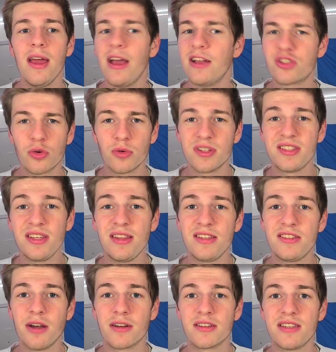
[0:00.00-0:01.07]
It's cool to see
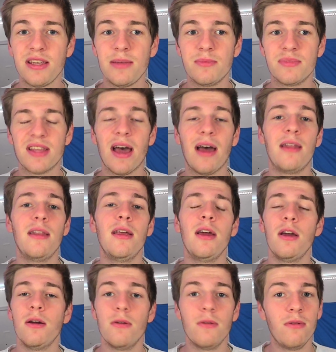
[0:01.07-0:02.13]
these young teams that
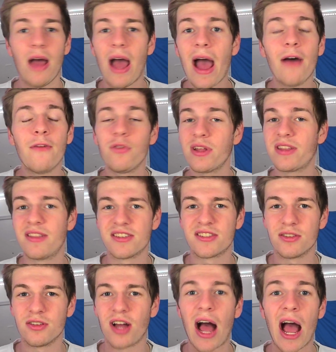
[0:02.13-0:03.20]
have like
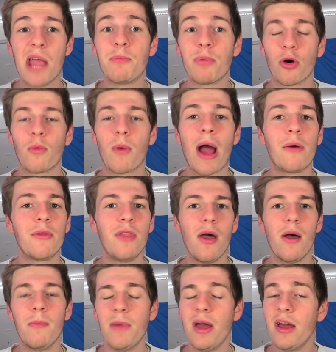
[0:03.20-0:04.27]
this hype around
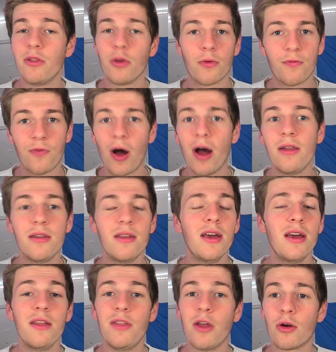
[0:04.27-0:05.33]
them. They're fun.
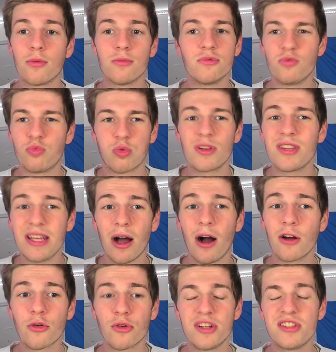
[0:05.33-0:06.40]
They're really
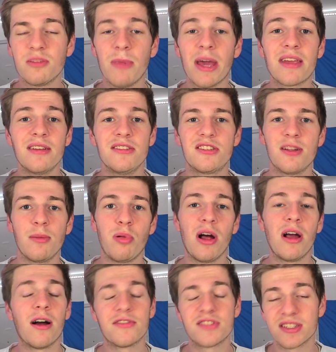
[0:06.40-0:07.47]
hungry to make it into the
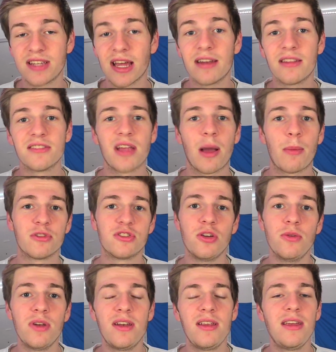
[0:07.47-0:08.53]
playoffs, getting this
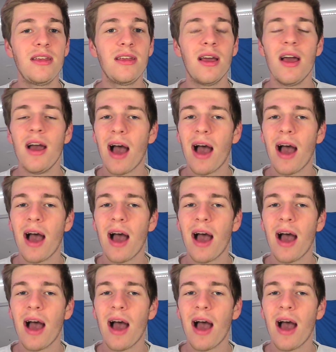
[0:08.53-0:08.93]
opportunity.